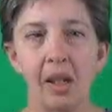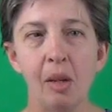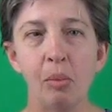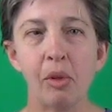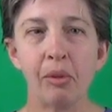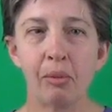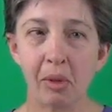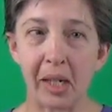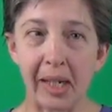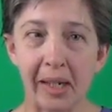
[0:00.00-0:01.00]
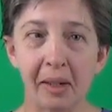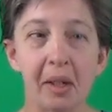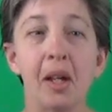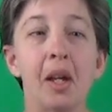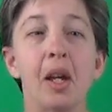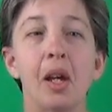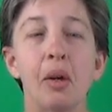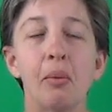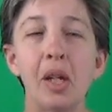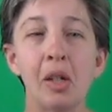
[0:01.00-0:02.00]
Number 3,
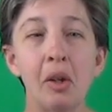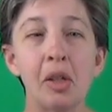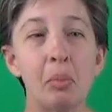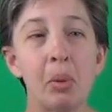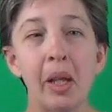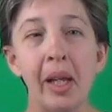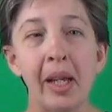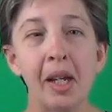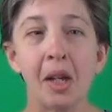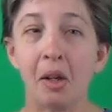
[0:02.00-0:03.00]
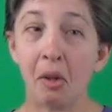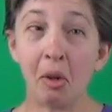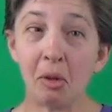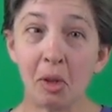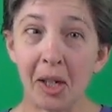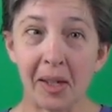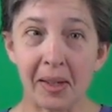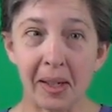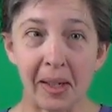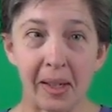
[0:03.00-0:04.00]
we're going to play dog
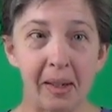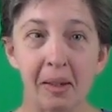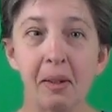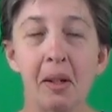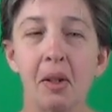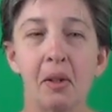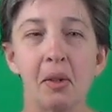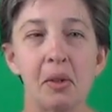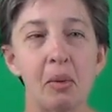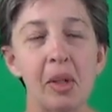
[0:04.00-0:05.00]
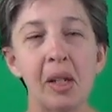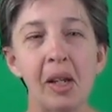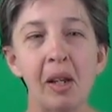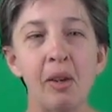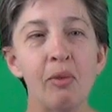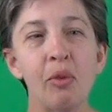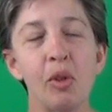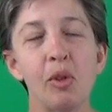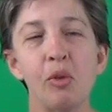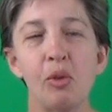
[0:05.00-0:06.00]
chasey. So we're going to have
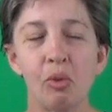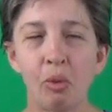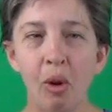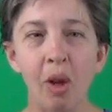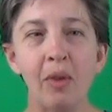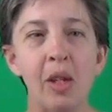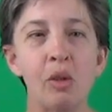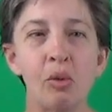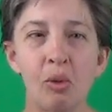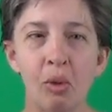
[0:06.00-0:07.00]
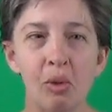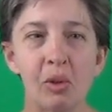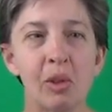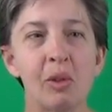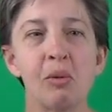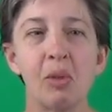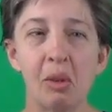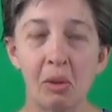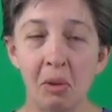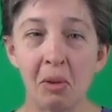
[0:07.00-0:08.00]
driving your dog's
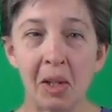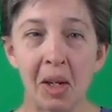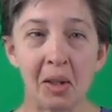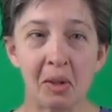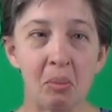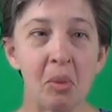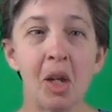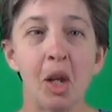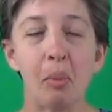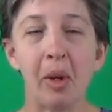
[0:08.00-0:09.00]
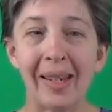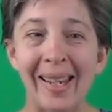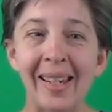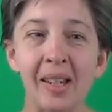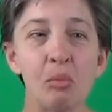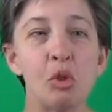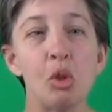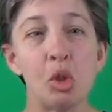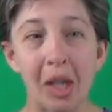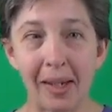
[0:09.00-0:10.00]
enthusiasm by getting them
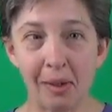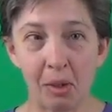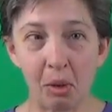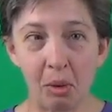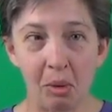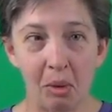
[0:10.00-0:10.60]
to chase you.